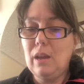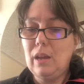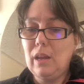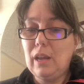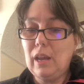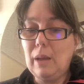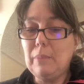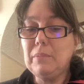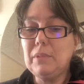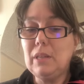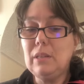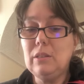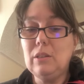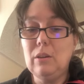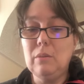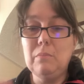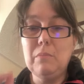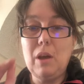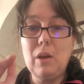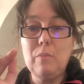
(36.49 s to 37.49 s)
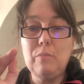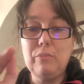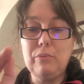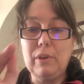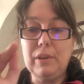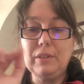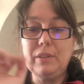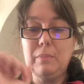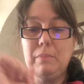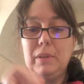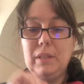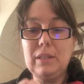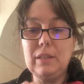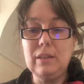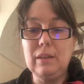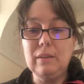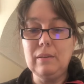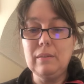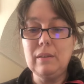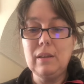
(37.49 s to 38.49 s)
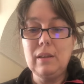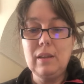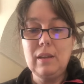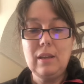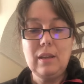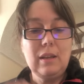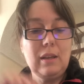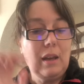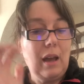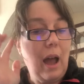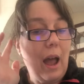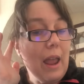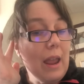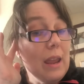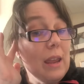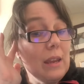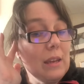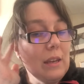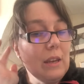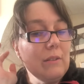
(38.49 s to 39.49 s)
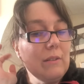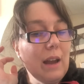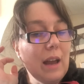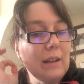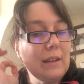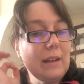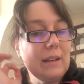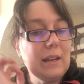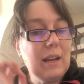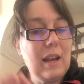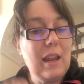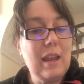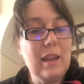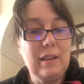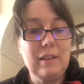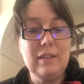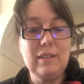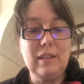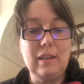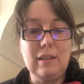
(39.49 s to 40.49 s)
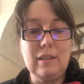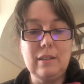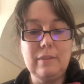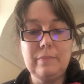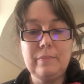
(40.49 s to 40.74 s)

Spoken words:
Captain Dom pressed a button. I hear you loud and clear, he said.